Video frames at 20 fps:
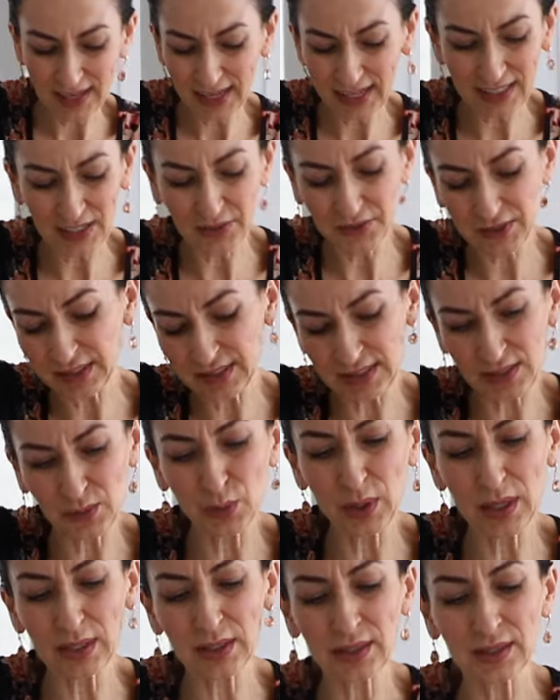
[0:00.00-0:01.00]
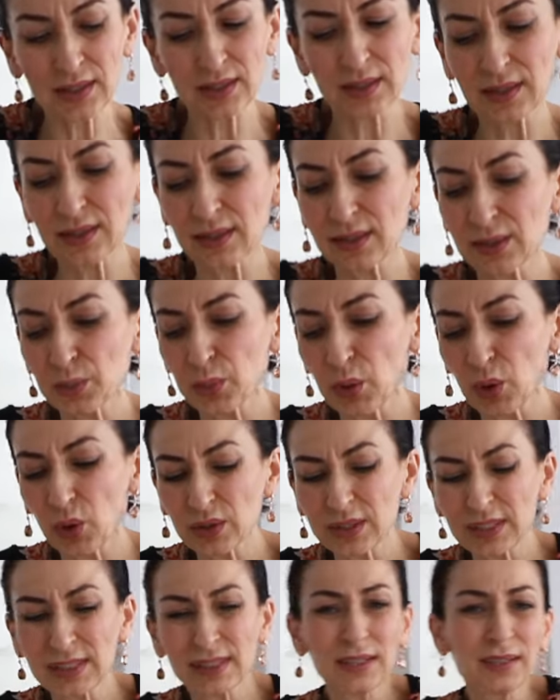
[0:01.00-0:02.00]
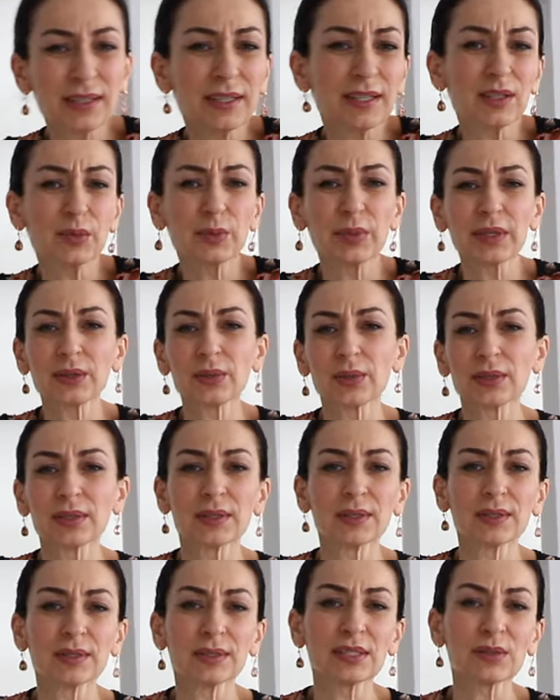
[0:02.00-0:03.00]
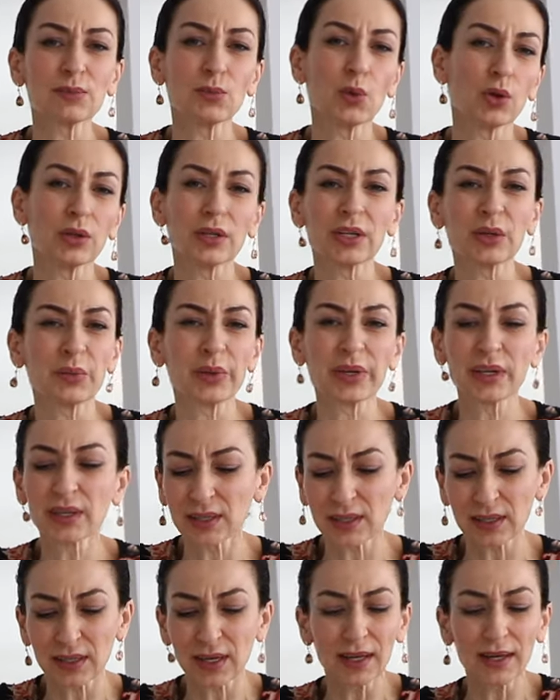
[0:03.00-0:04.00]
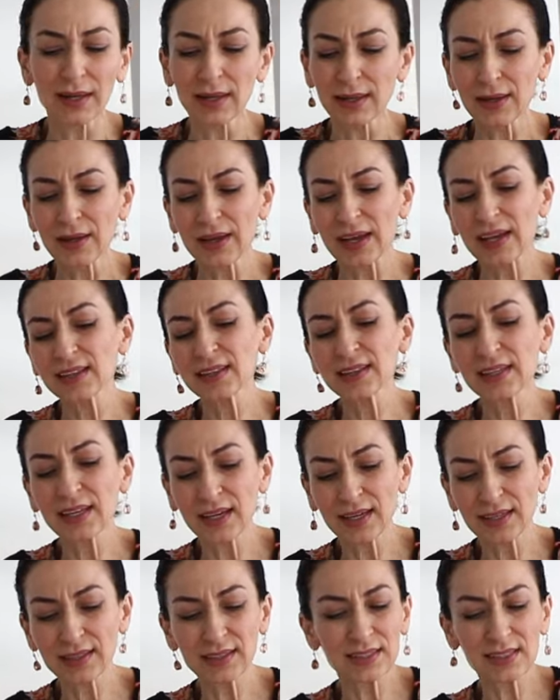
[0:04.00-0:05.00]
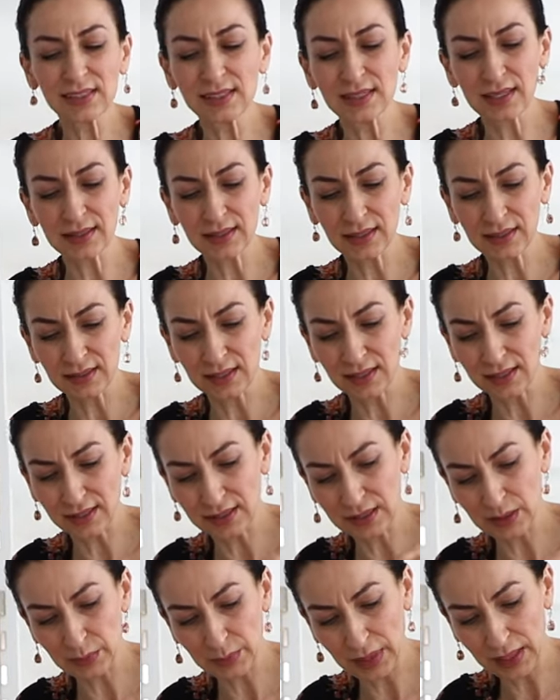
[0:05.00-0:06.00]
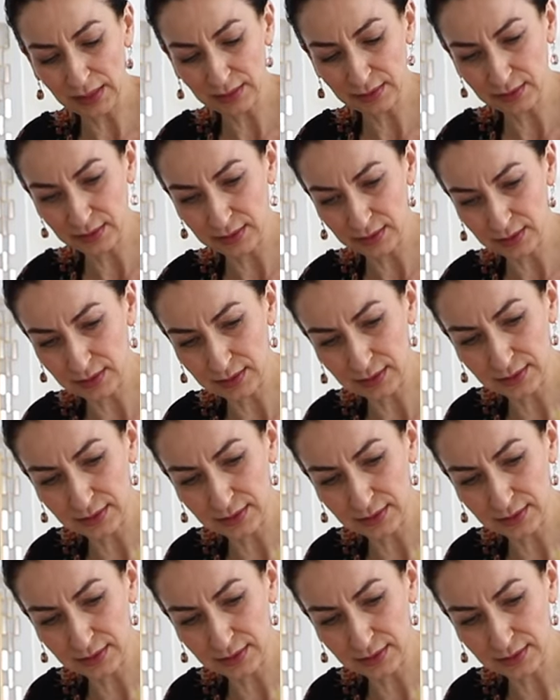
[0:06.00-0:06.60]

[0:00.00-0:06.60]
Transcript: And if it's one bowl is a little bit smaller, bigger, at the end it's not gonna really matter.